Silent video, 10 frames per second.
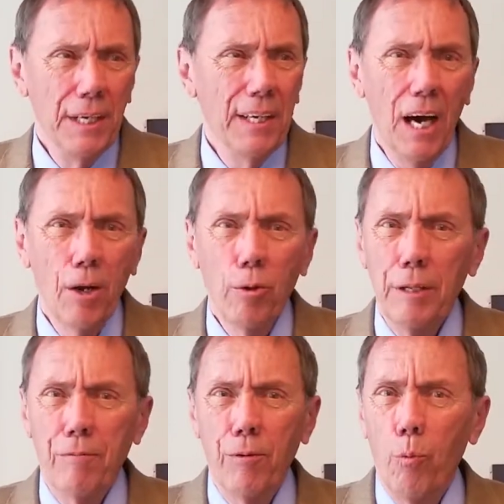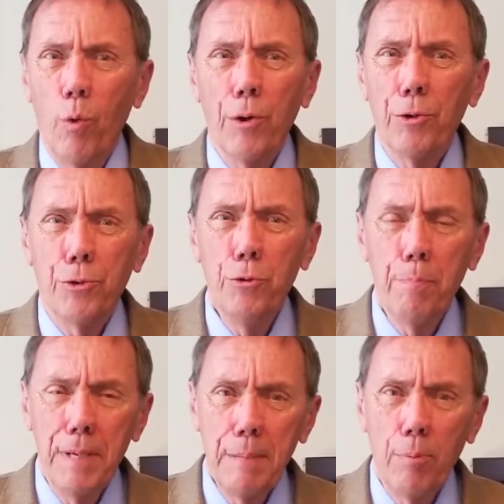not only for one or two
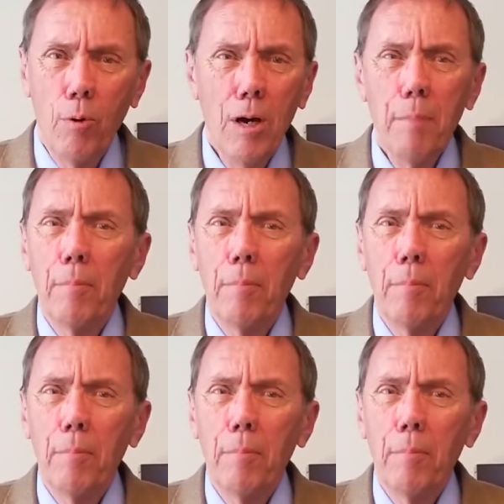people,